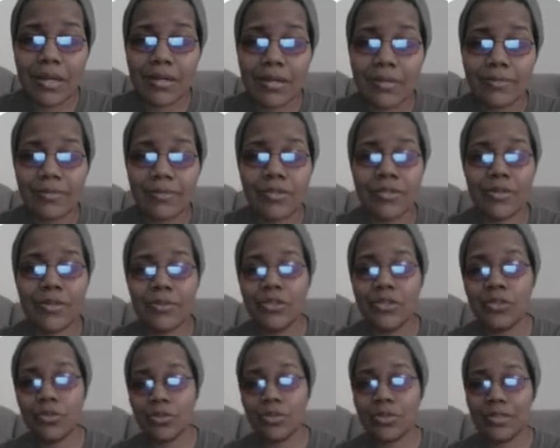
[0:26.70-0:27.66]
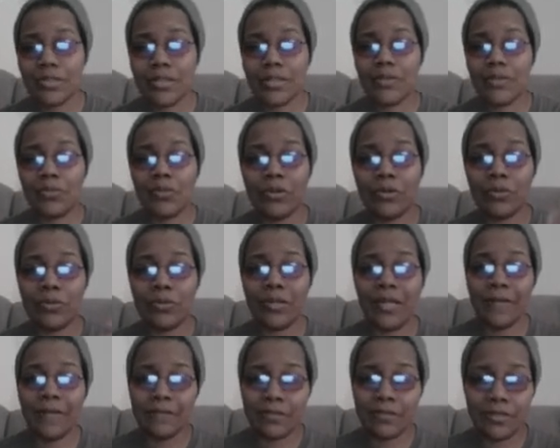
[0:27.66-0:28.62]
Um, so usually what we'd
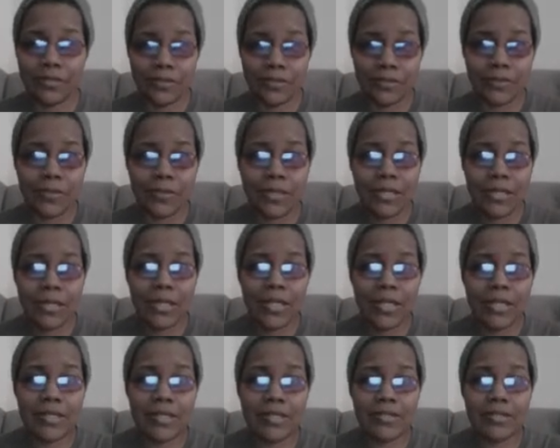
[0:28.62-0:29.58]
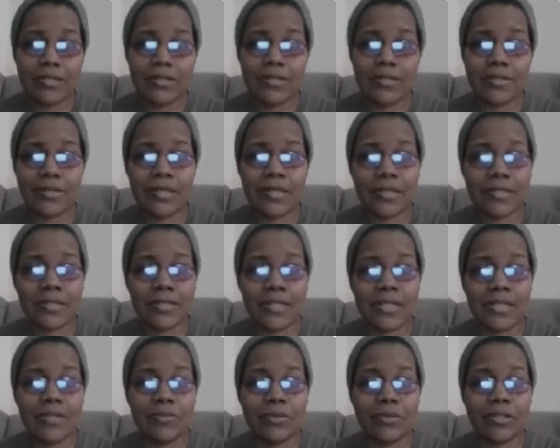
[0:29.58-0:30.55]
have to do is let's
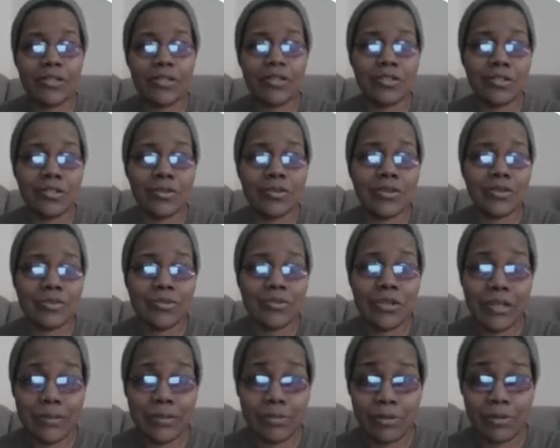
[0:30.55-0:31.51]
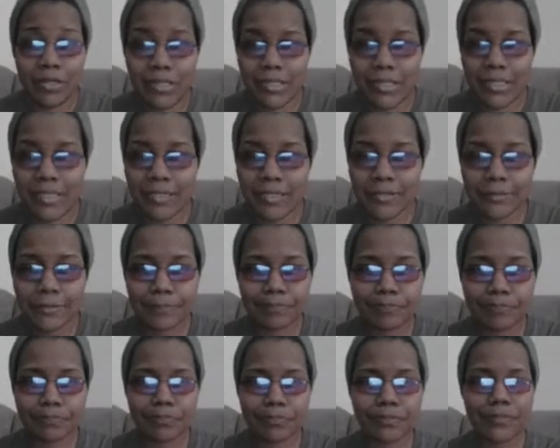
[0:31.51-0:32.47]
say you wanted to show someone a process
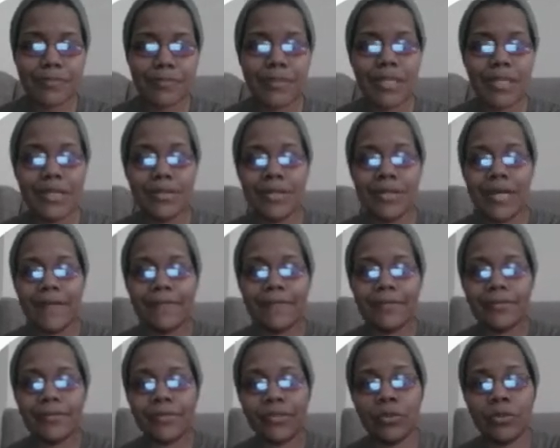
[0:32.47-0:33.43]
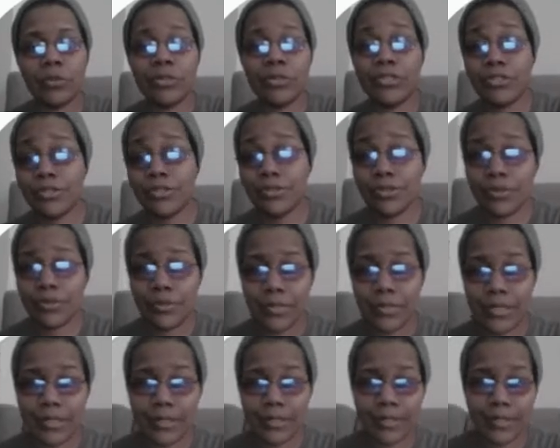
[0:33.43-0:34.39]
you'd have to record your
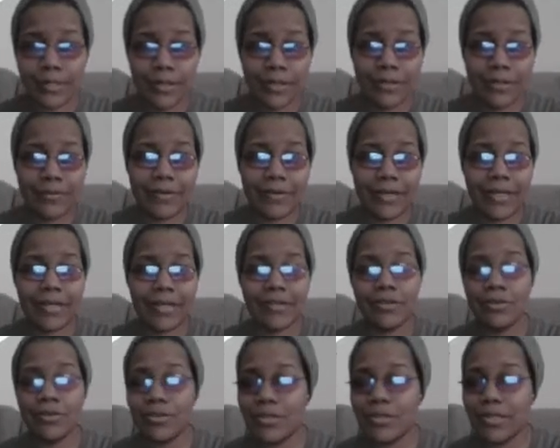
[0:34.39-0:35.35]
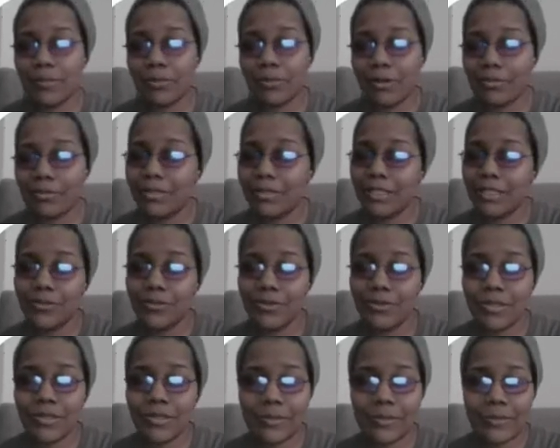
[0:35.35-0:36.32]
screen, right? Usually, probably
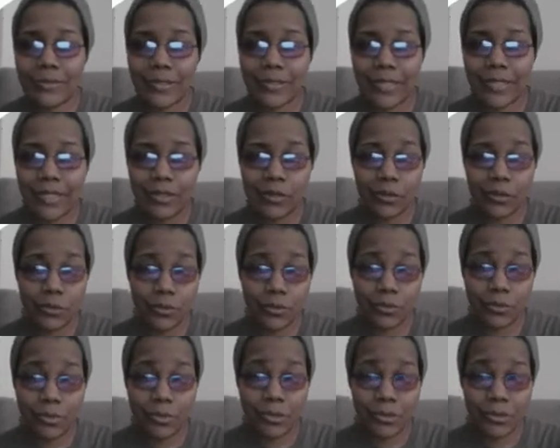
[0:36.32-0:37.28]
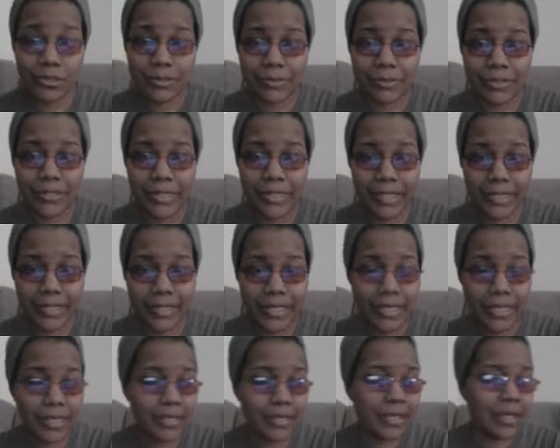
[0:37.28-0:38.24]
using something like Loom or something like
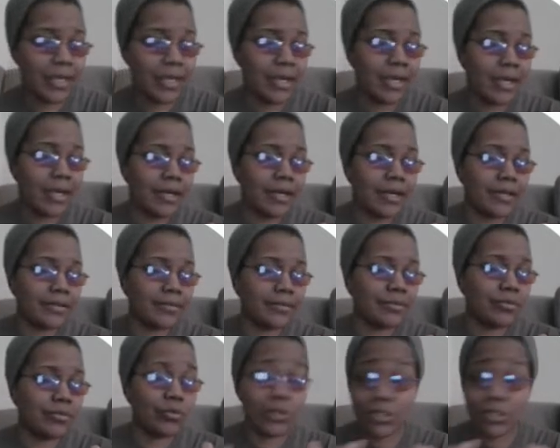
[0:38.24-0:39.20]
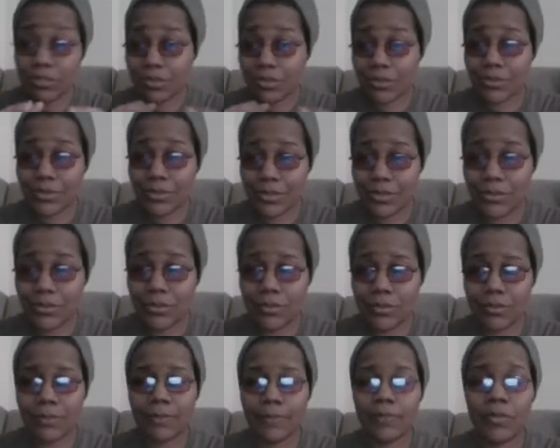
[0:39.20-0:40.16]
that, um, which is totally
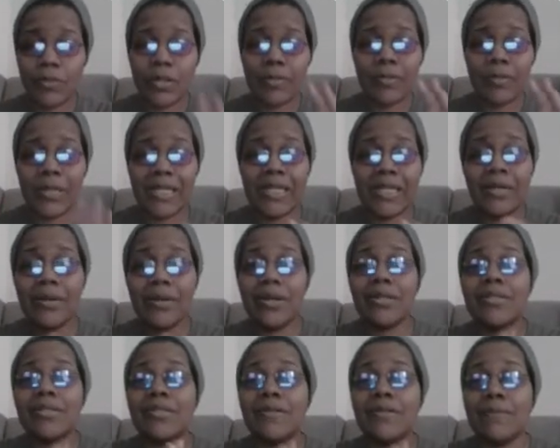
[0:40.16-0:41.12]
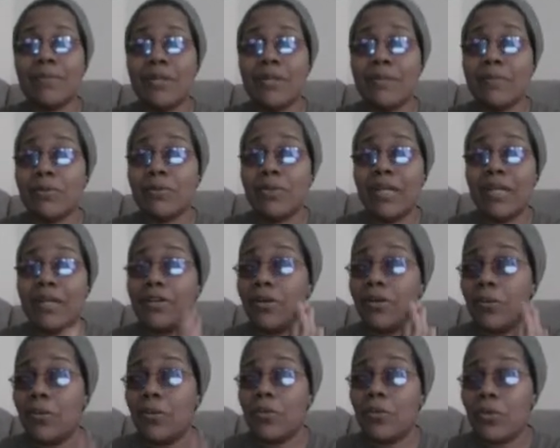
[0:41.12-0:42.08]
cool. But there are some people that
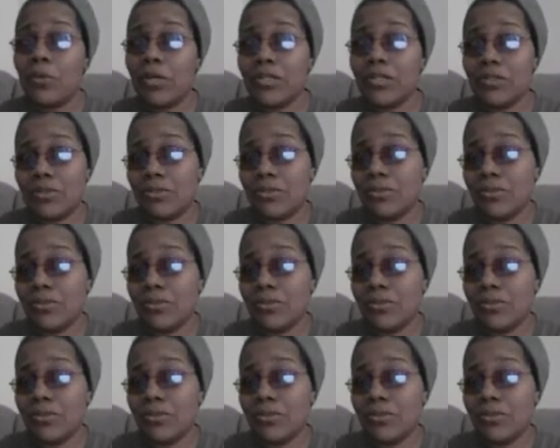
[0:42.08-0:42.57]
don't want